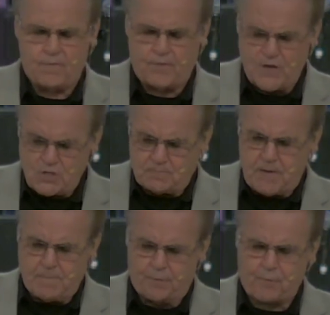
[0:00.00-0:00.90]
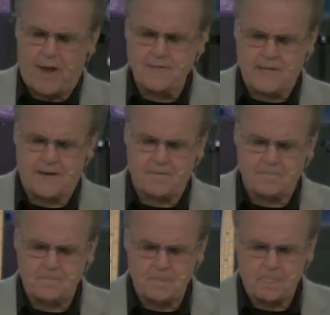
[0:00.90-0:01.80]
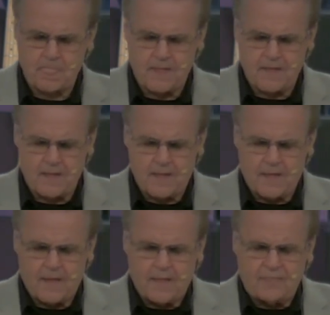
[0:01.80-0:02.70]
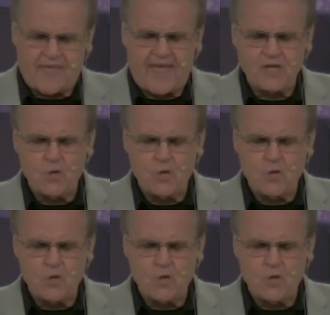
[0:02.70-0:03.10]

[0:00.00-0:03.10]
for these people right now that